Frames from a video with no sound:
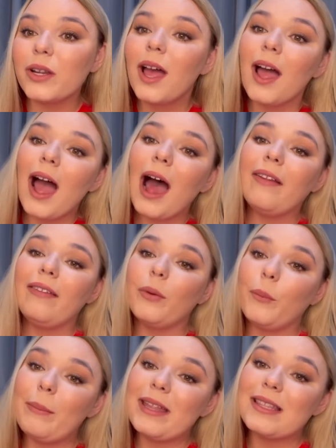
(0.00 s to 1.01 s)
and then the
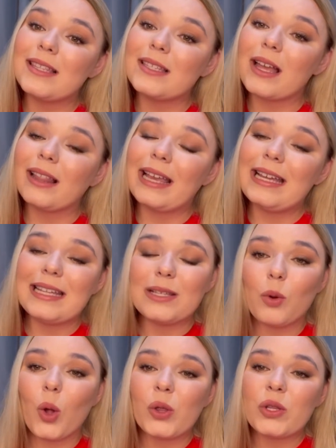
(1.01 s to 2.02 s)
women's ladies
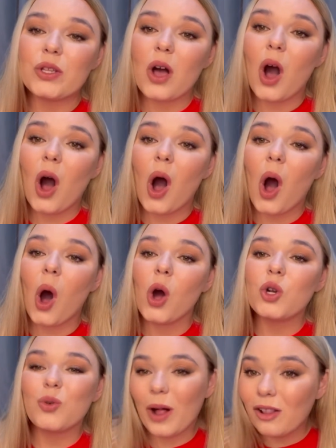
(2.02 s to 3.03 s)
ones are
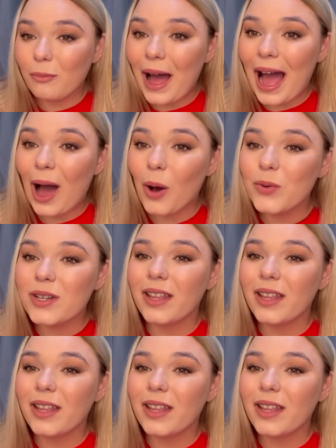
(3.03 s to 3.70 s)
£12,